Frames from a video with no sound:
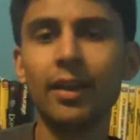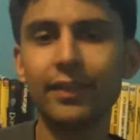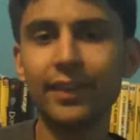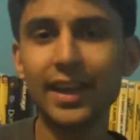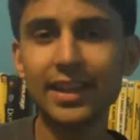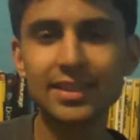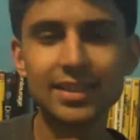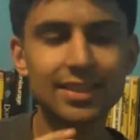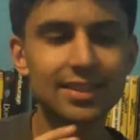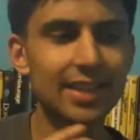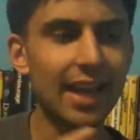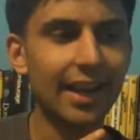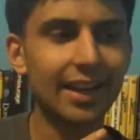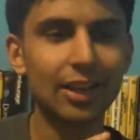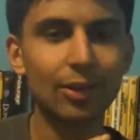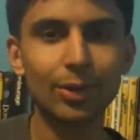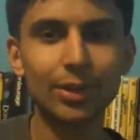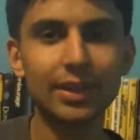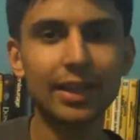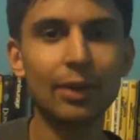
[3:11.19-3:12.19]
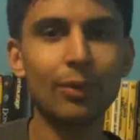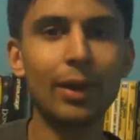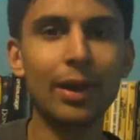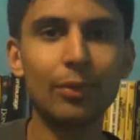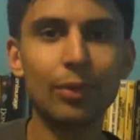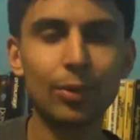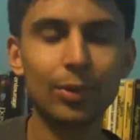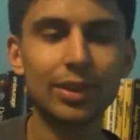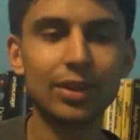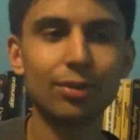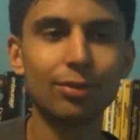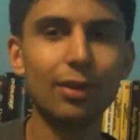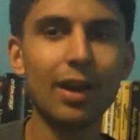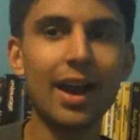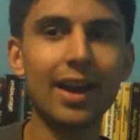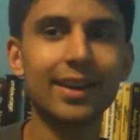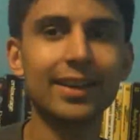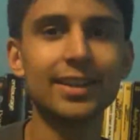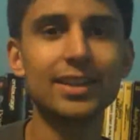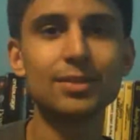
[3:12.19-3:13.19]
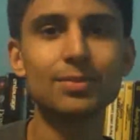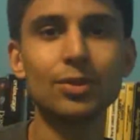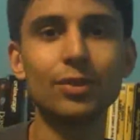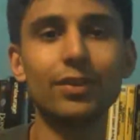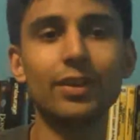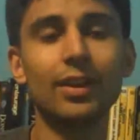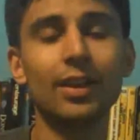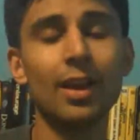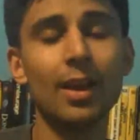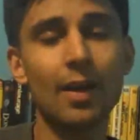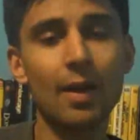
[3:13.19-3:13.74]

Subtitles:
That's exactly what they went with The Rock in this movie.